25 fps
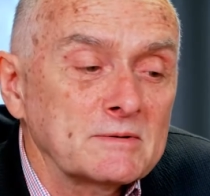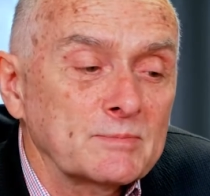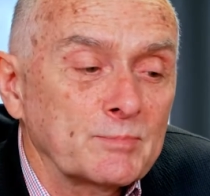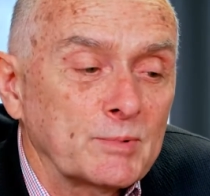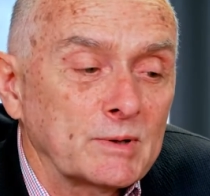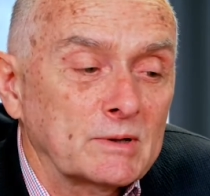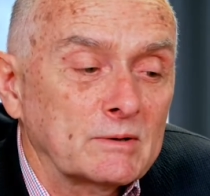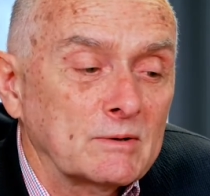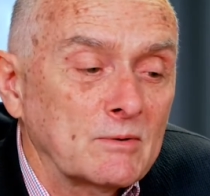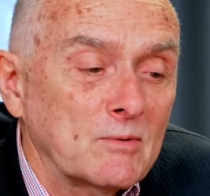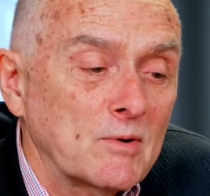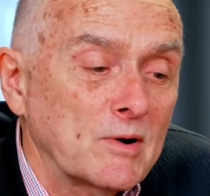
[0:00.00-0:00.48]

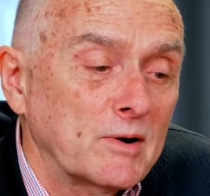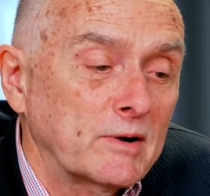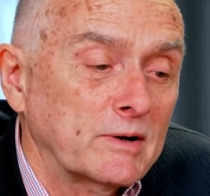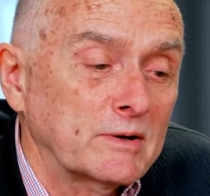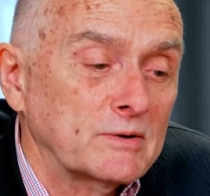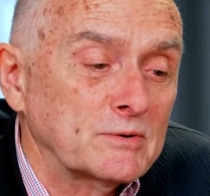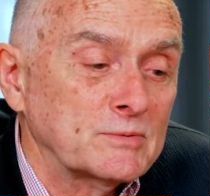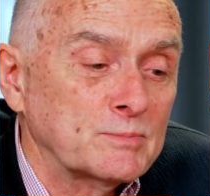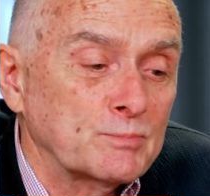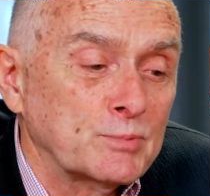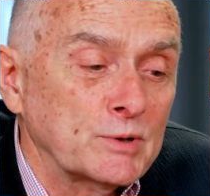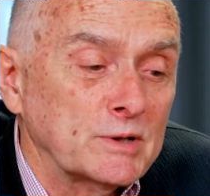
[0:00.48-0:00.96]
but the wine
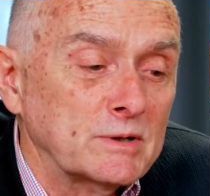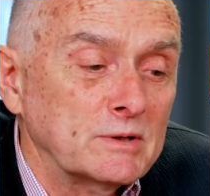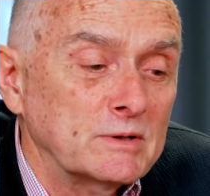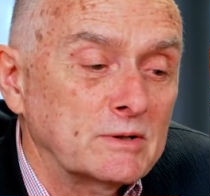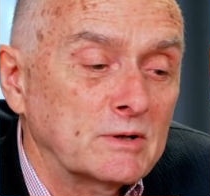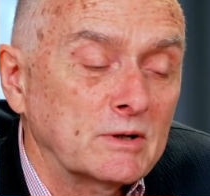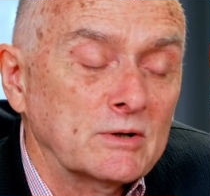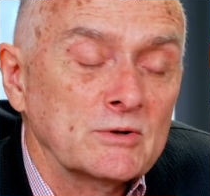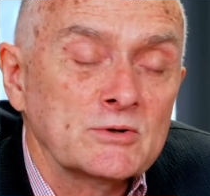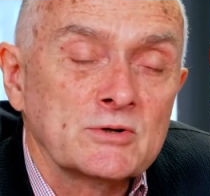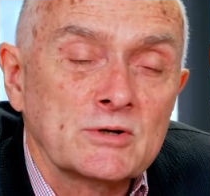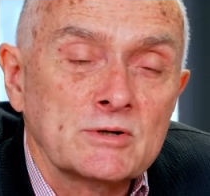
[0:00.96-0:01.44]
is pretty
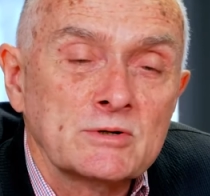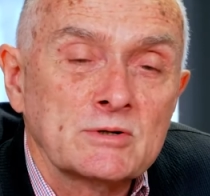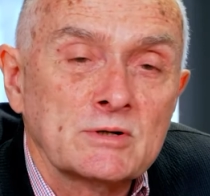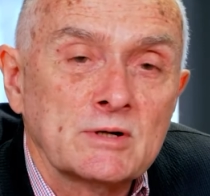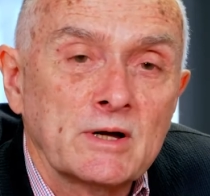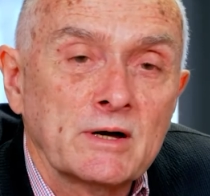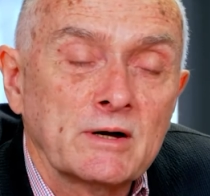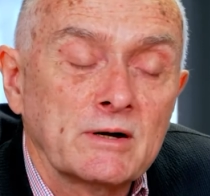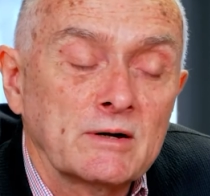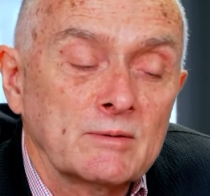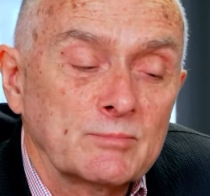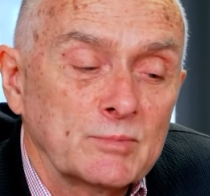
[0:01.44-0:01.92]
delicious
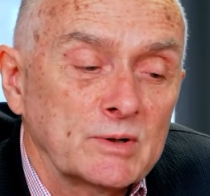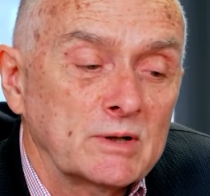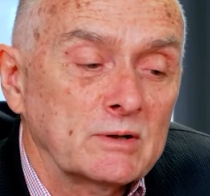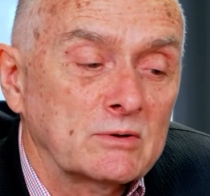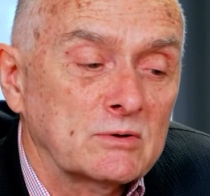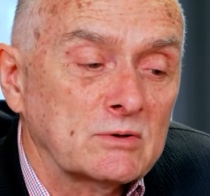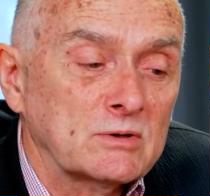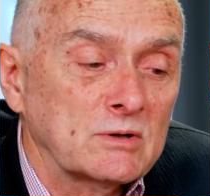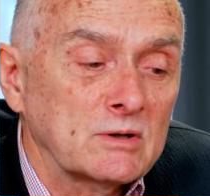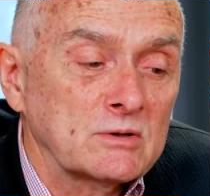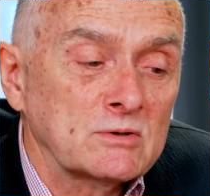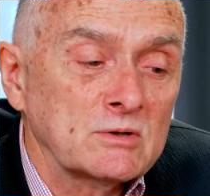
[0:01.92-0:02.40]
now. But
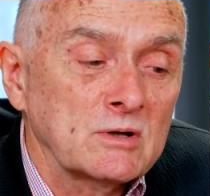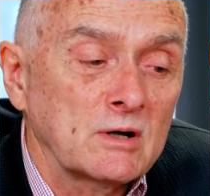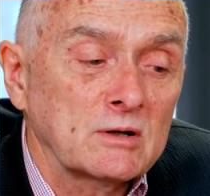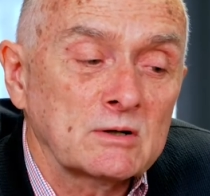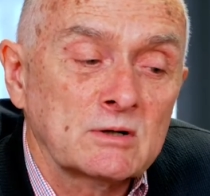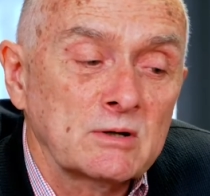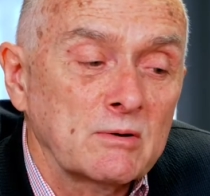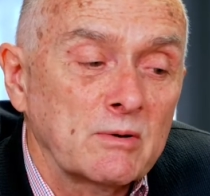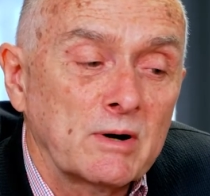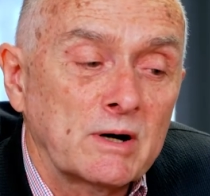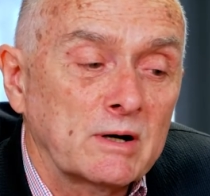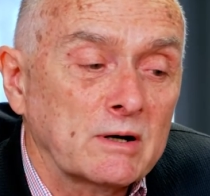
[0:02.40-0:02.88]
it's not
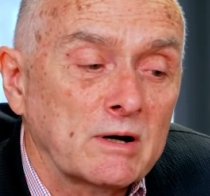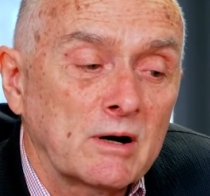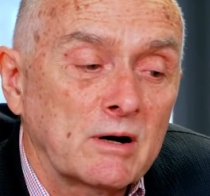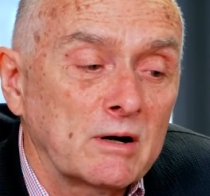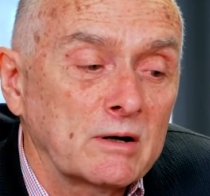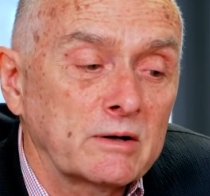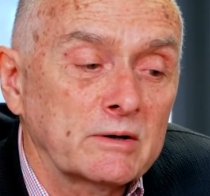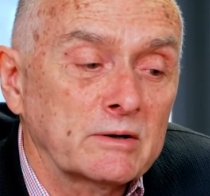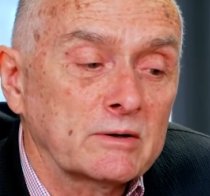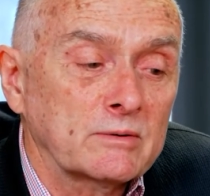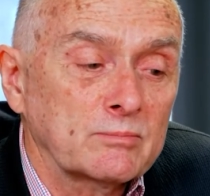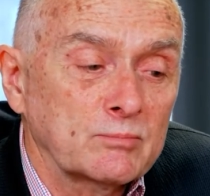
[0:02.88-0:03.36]
too
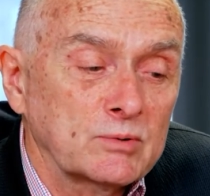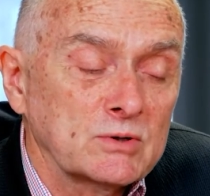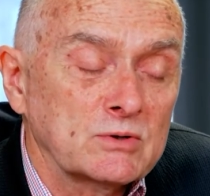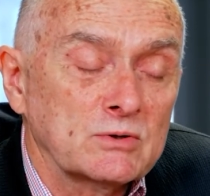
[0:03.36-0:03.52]
alcoholic.